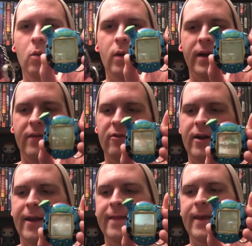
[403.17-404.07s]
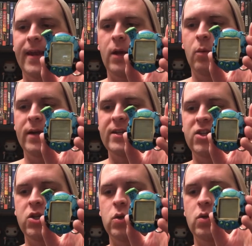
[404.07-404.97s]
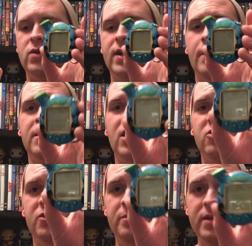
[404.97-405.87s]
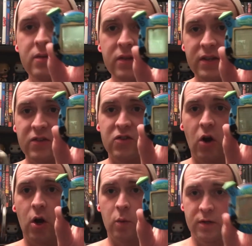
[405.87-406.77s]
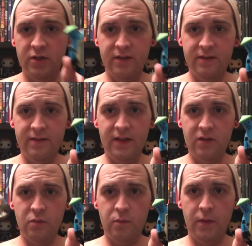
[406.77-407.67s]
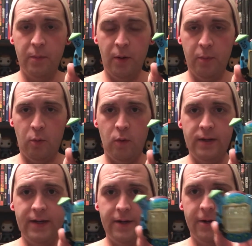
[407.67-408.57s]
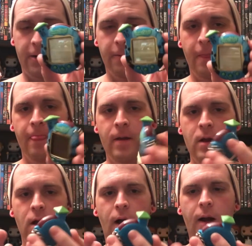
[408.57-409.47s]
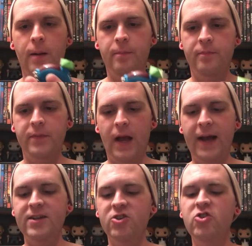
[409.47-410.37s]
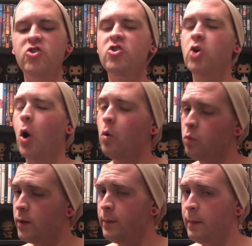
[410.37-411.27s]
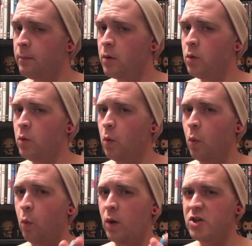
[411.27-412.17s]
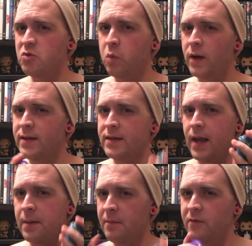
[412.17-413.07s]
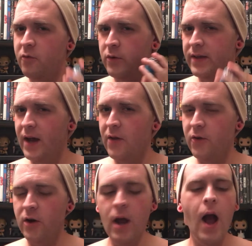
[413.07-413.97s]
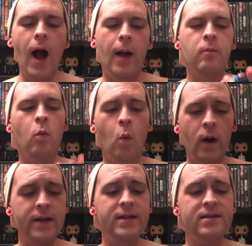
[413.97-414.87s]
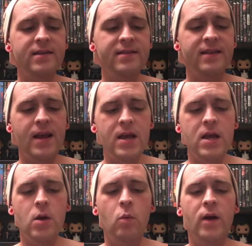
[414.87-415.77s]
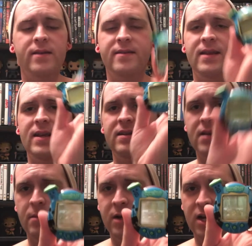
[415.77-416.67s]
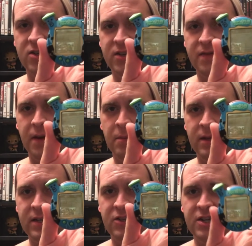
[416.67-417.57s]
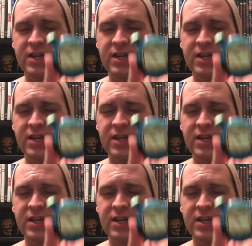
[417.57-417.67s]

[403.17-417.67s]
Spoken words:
whatever, and then it went to Tamagotchi Music Star, which is the purple one here. I don't remember which one came before the other. I'm wanting to say it was the Tamagotchi Family